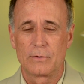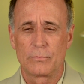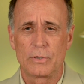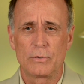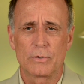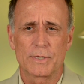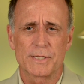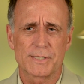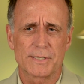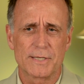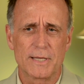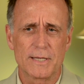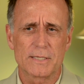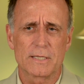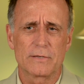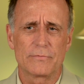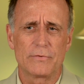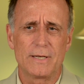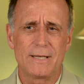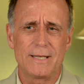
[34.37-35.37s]
We do
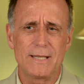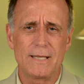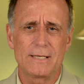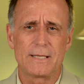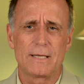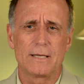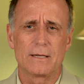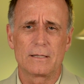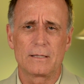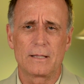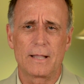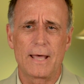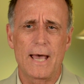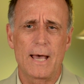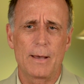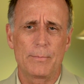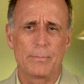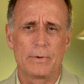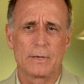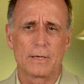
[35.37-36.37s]
extensive and detailed
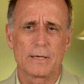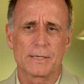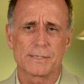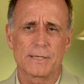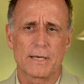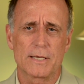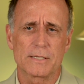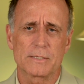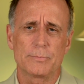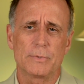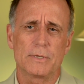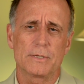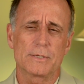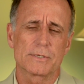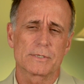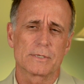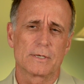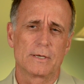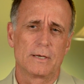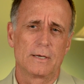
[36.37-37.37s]
lab
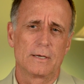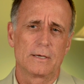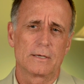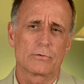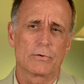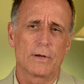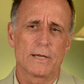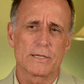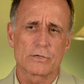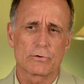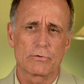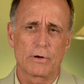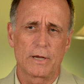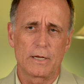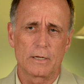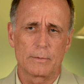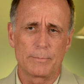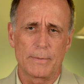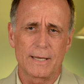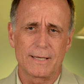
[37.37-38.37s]
assessments,
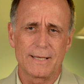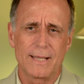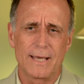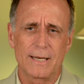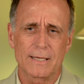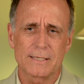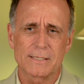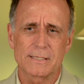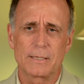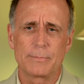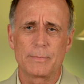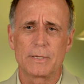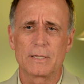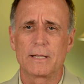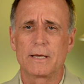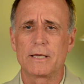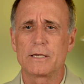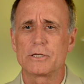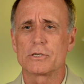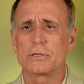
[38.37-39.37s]
transcranial magnetic
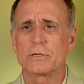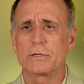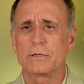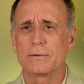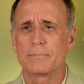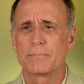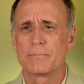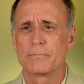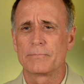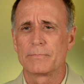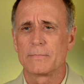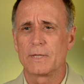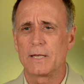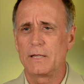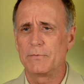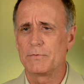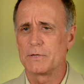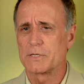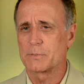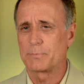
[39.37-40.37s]
stimulation,
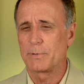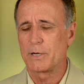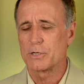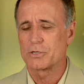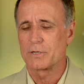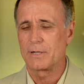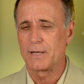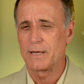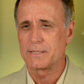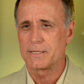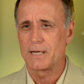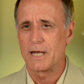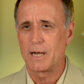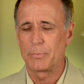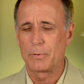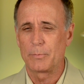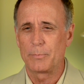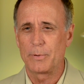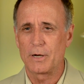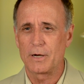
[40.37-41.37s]
even specialized
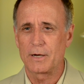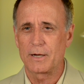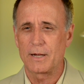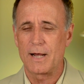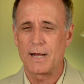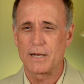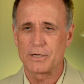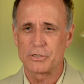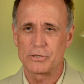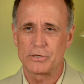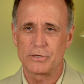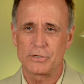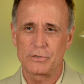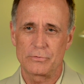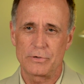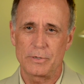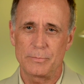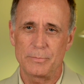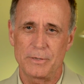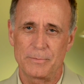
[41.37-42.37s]
hyperbaric oxygen
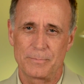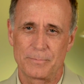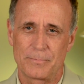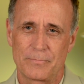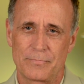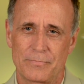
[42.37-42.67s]
treatment.